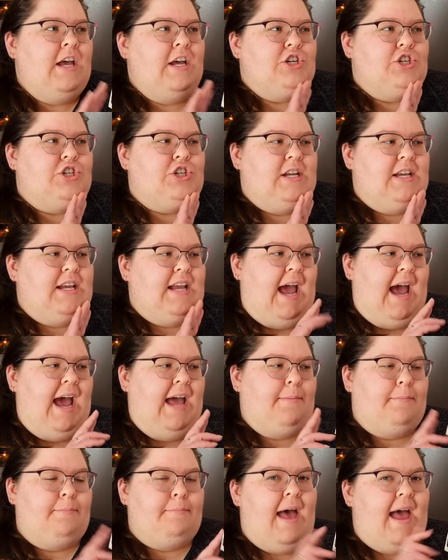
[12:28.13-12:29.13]
She
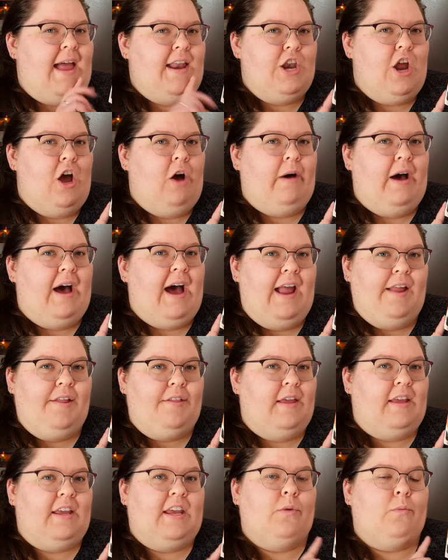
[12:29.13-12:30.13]
had met Noah, I
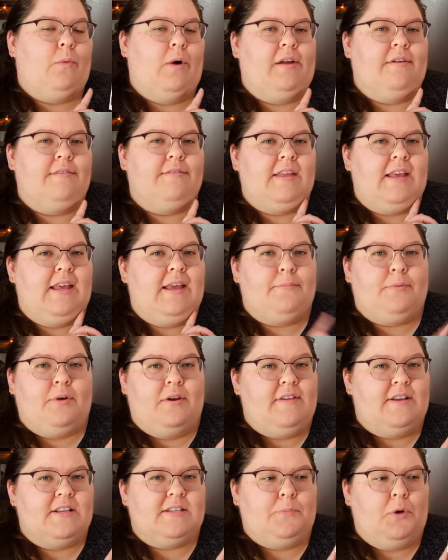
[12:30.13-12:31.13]
think, in one of the
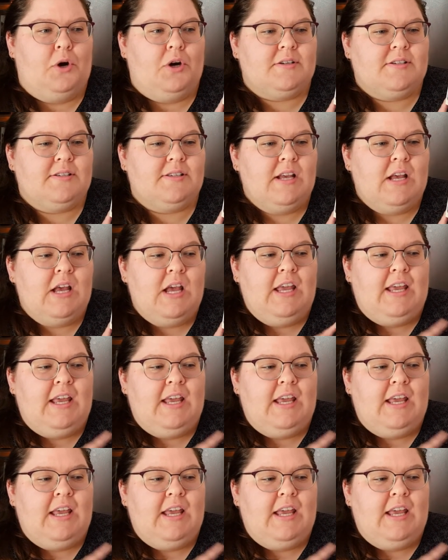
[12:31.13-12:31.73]
previous books.